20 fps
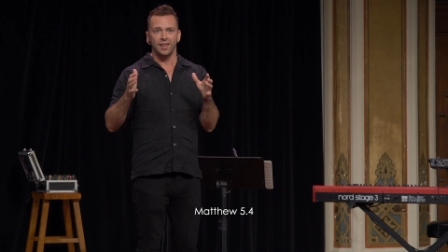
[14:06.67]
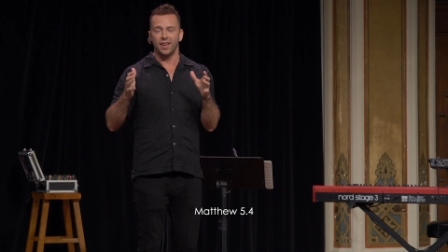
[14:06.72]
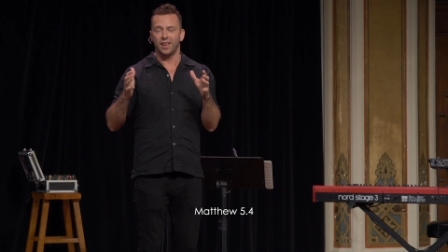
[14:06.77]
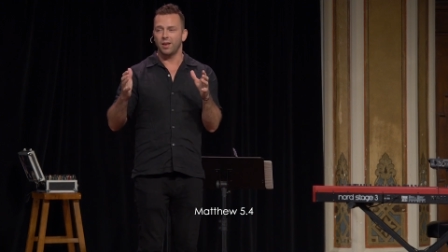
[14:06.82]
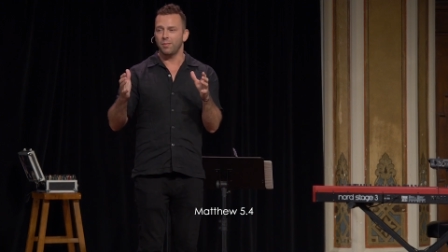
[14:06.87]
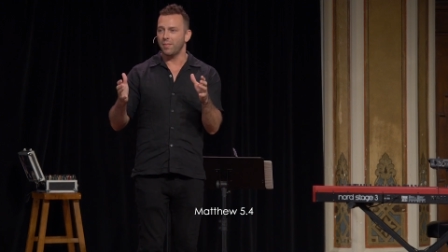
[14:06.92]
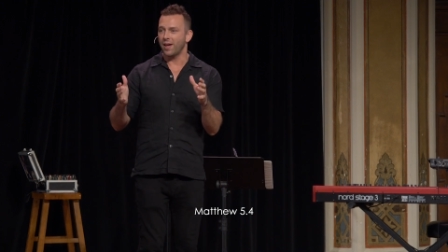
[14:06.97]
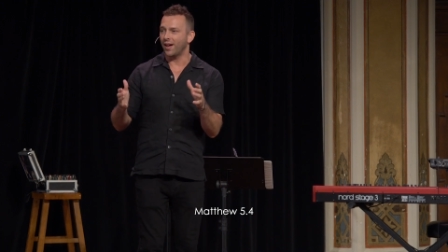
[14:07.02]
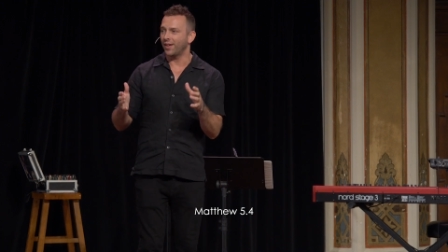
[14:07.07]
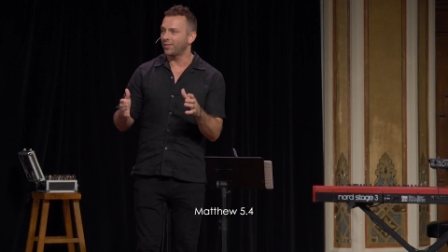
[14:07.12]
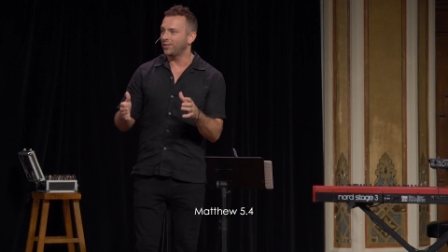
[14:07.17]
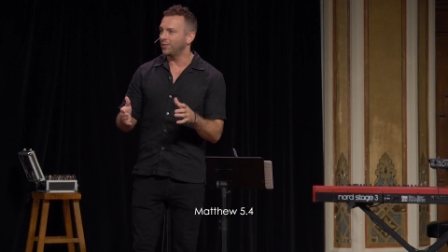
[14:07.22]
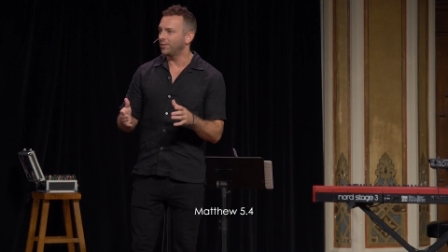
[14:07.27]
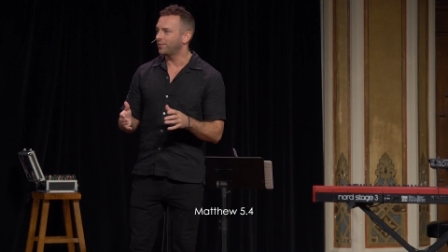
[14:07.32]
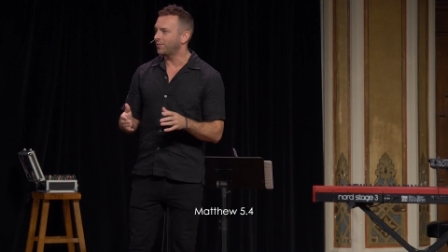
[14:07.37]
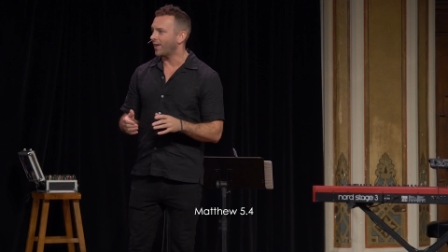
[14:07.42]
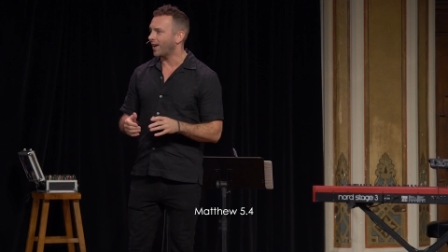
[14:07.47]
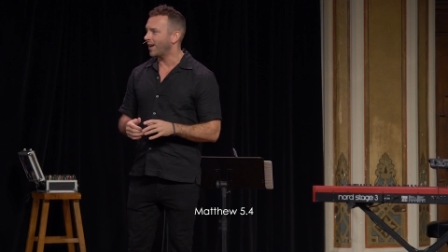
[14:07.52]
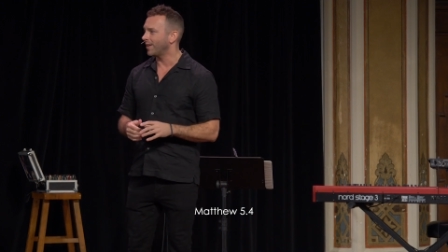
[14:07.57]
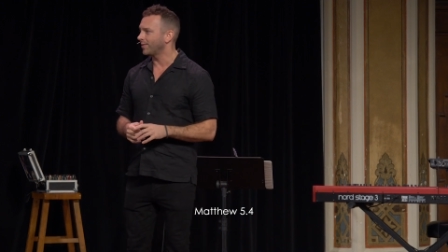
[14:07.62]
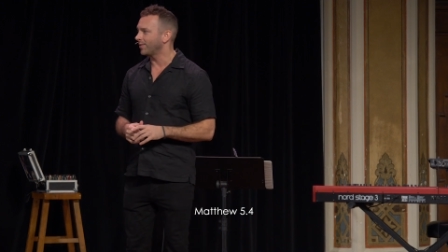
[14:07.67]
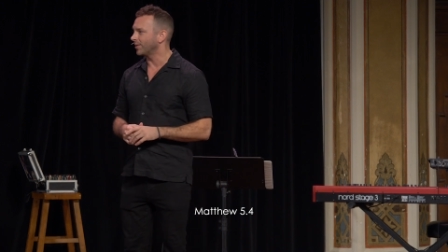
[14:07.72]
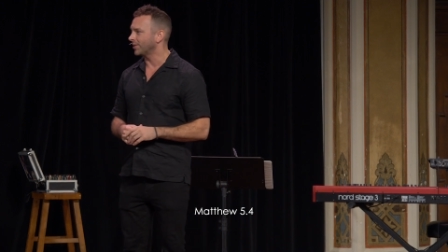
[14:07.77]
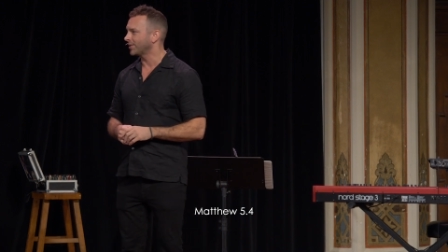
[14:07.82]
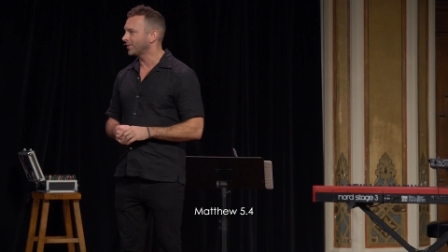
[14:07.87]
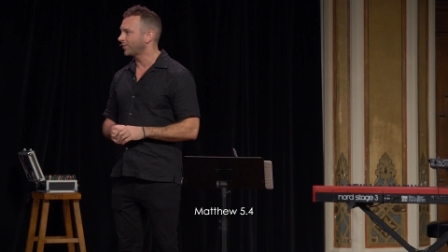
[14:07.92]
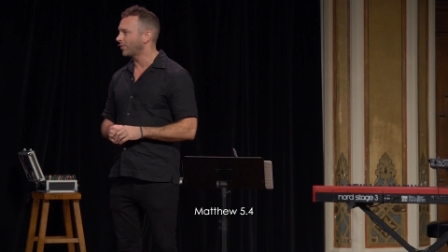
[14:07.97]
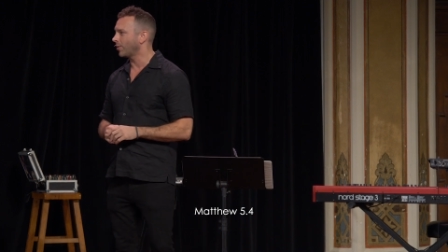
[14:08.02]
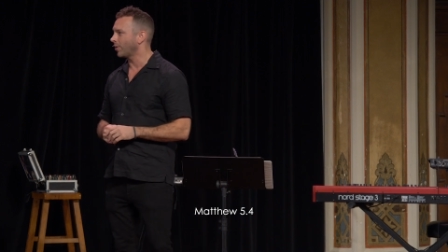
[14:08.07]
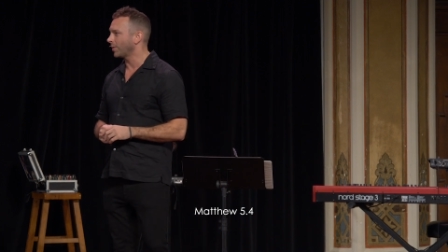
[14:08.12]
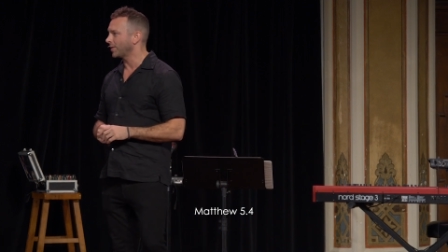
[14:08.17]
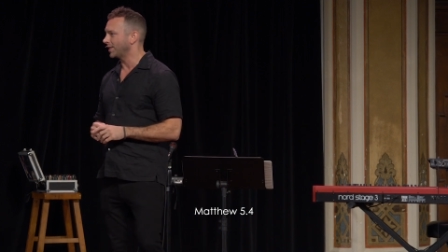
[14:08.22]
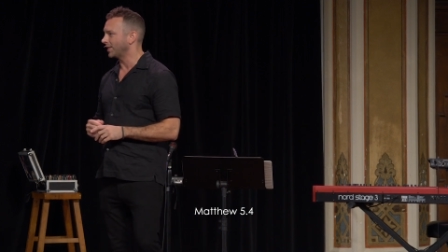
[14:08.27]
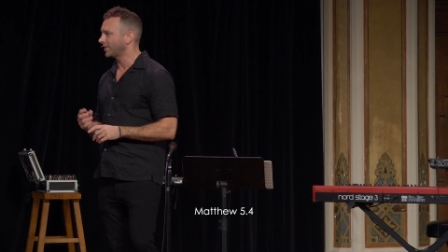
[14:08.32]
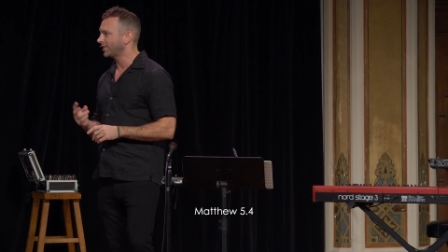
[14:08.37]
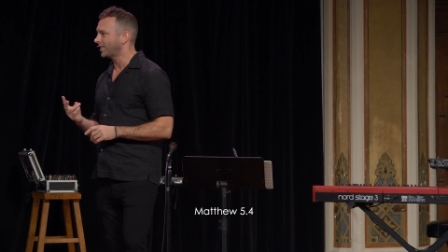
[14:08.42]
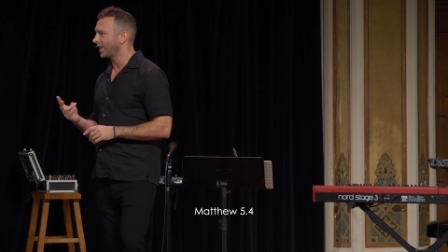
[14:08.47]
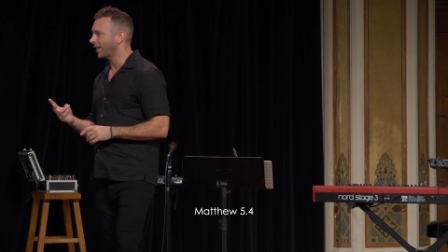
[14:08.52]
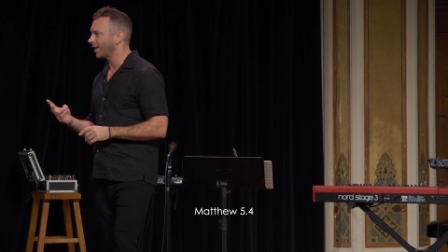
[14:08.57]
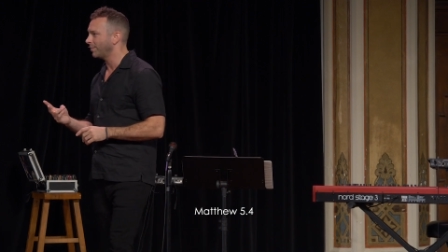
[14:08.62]
And in Matthew 5, verse 4, with the
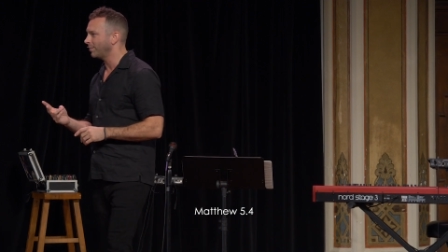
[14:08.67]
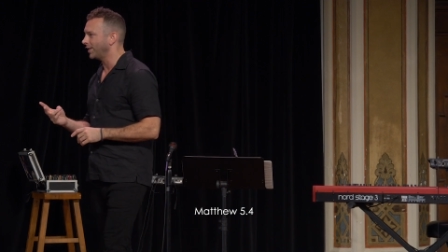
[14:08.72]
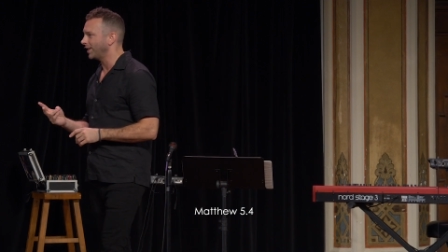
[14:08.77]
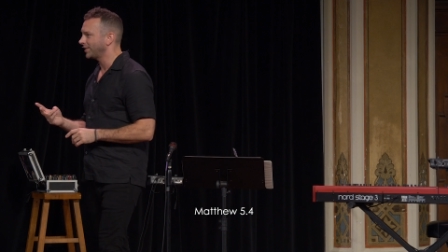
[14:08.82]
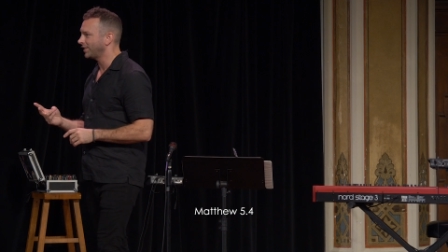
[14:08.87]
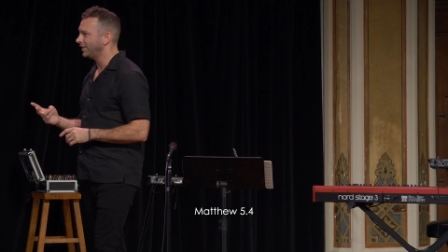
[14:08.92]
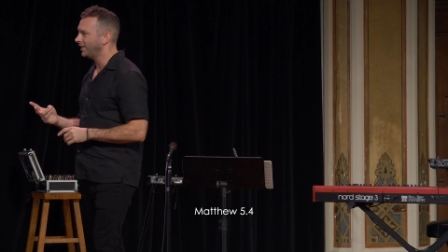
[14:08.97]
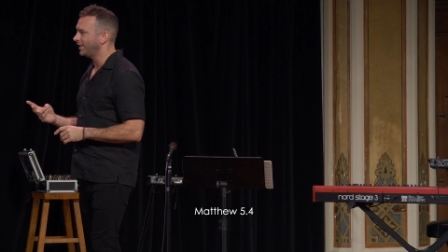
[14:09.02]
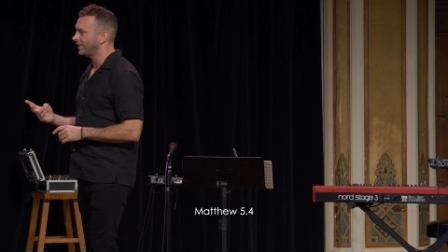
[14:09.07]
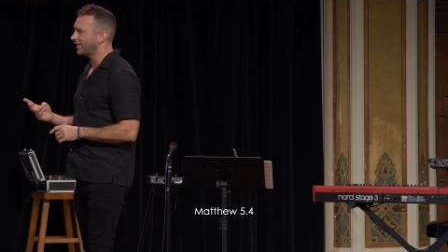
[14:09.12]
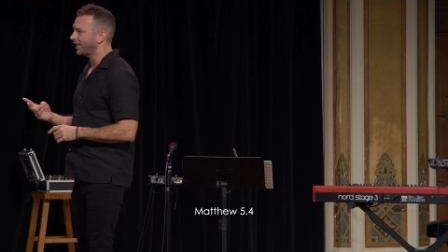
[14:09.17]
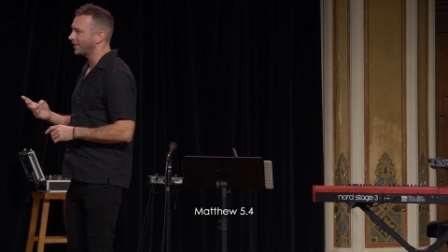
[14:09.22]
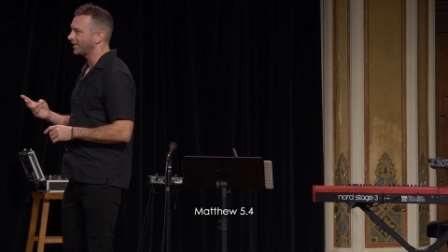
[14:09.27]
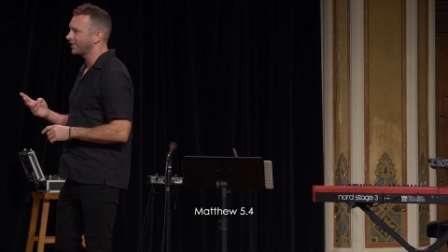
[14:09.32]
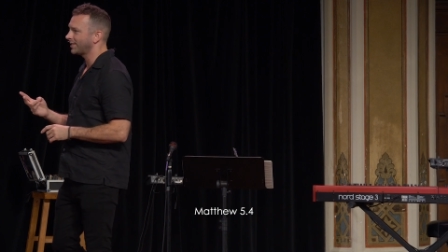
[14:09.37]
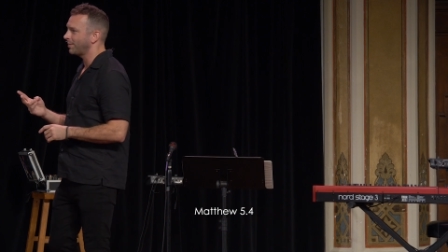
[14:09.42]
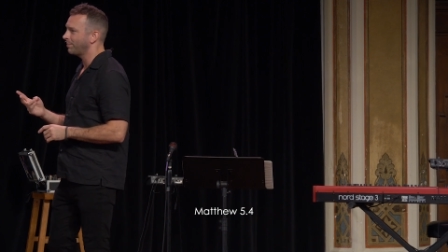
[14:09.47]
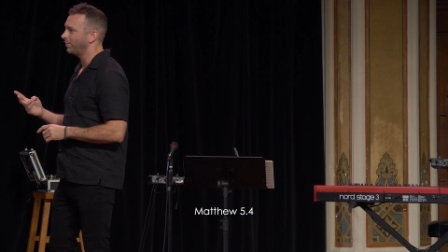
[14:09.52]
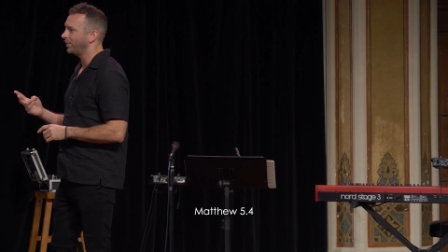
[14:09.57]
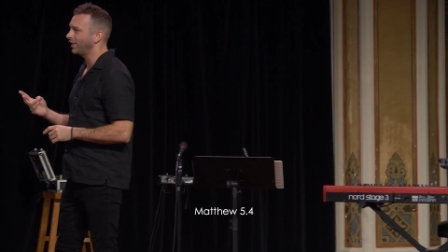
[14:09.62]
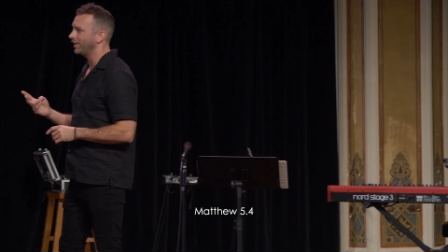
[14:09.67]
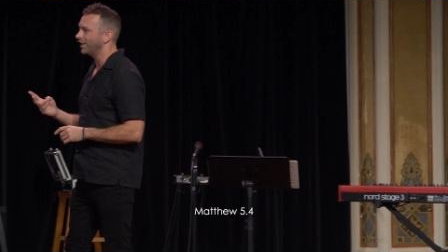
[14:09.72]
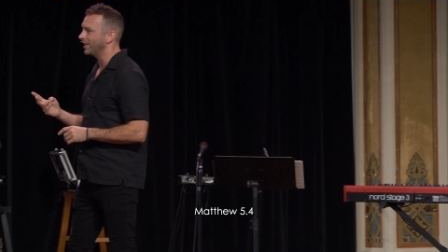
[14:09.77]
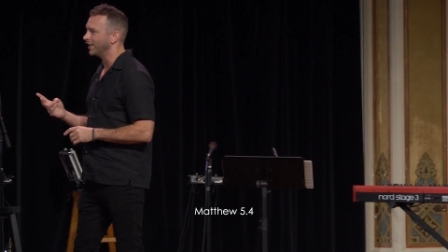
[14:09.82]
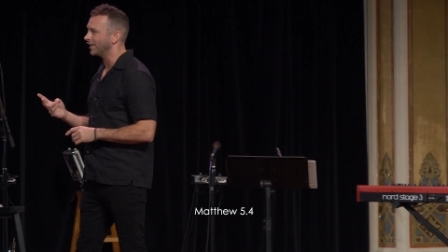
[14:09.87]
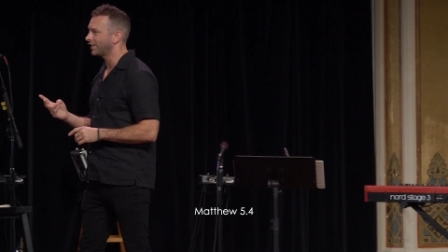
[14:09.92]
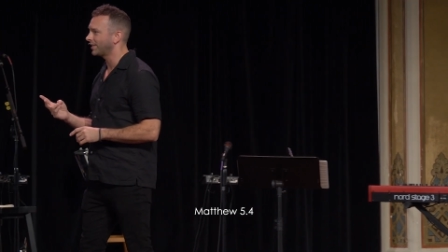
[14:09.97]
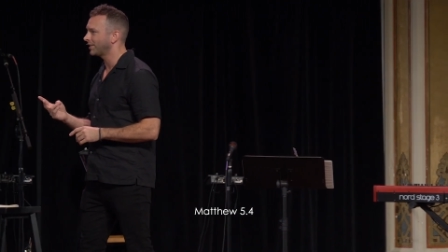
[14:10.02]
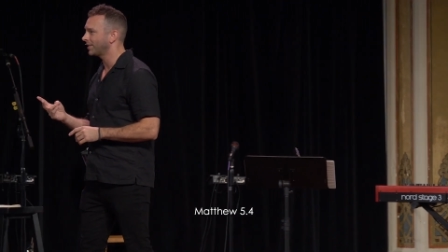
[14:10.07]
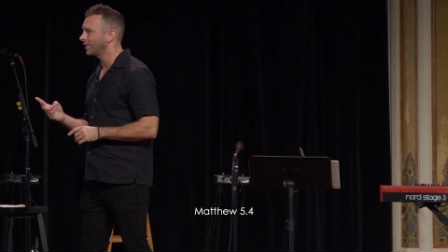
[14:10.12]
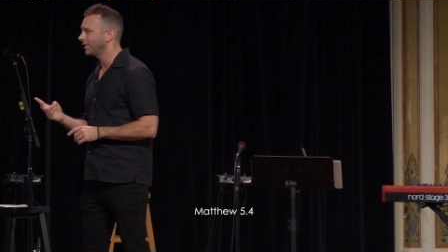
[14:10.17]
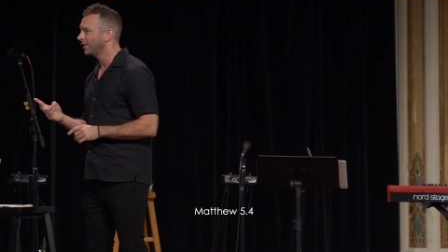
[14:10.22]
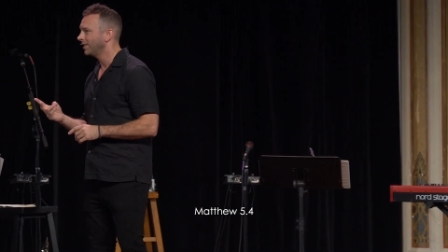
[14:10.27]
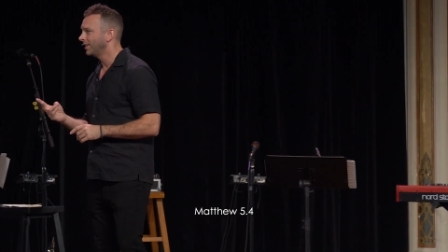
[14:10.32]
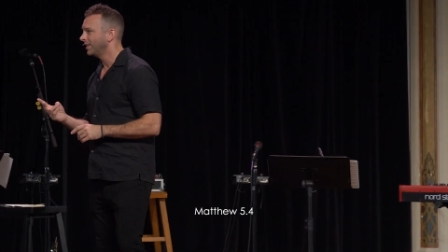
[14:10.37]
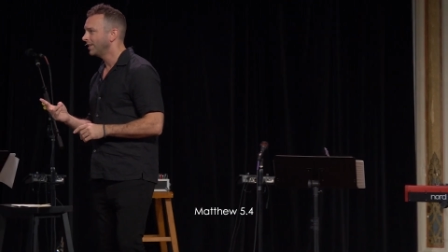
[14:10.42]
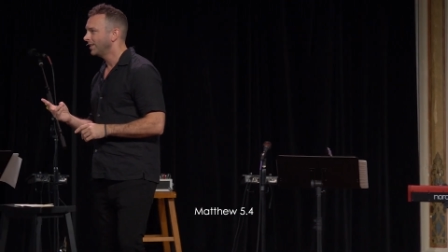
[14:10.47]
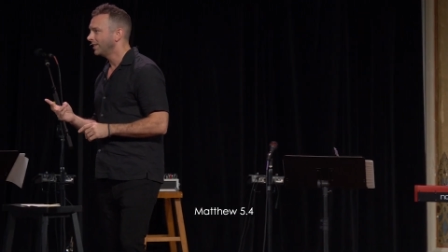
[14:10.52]
second blessing, he says simply this